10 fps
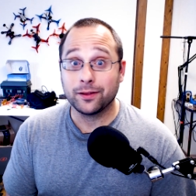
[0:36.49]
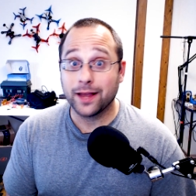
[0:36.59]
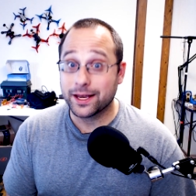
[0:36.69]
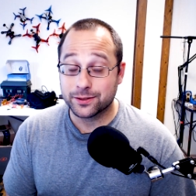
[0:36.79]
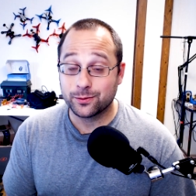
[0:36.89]

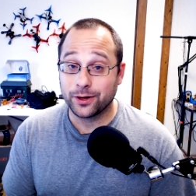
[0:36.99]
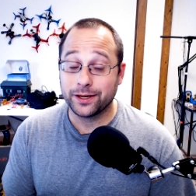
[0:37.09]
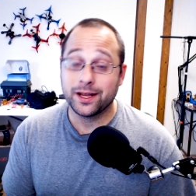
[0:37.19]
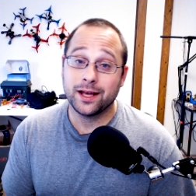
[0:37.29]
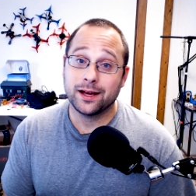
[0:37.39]
last one,
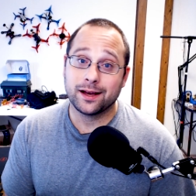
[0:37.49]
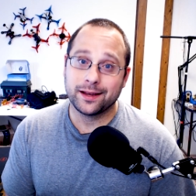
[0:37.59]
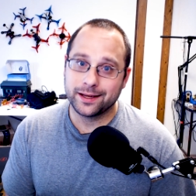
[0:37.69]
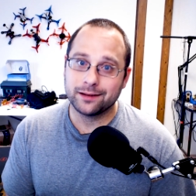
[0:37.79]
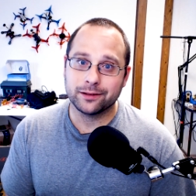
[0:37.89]
I
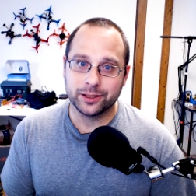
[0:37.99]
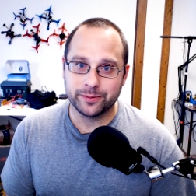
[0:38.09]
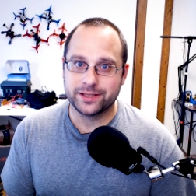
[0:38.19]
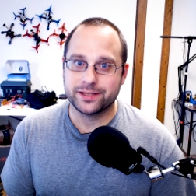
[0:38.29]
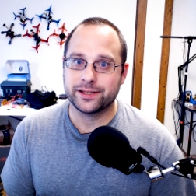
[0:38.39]
get a little
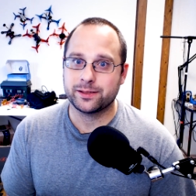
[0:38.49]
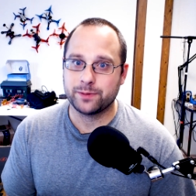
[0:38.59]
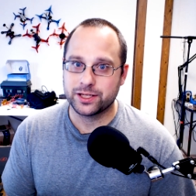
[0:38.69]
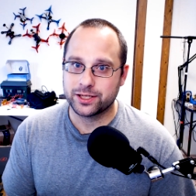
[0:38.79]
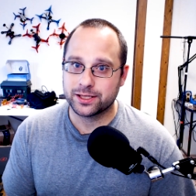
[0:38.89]
bit
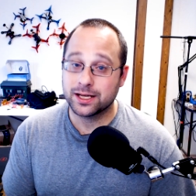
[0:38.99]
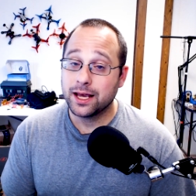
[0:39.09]
suspicious.